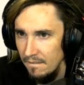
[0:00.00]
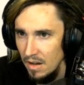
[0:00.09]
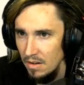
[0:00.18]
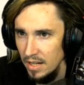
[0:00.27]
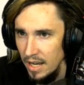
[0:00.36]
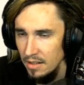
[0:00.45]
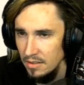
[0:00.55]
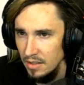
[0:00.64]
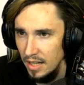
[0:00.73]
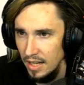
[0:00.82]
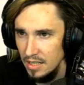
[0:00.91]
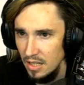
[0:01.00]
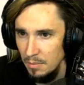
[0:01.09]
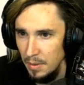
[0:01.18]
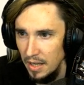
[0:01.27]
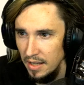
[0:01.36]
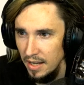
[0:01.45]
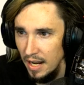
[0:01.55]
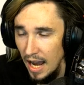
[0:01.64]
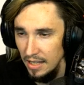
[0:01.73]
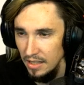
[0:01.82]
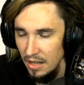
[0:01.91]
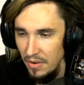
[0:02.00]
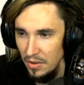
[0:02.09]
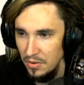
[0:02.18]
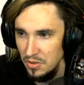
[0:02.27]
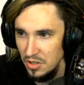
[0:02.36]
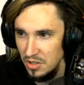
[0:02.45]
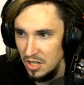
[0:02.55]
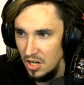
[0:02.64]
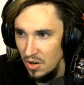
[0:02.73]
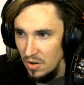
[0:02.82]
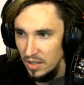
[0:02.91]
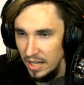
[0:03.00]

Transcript: Okay, I guess I'll buy that. I love how there's just current,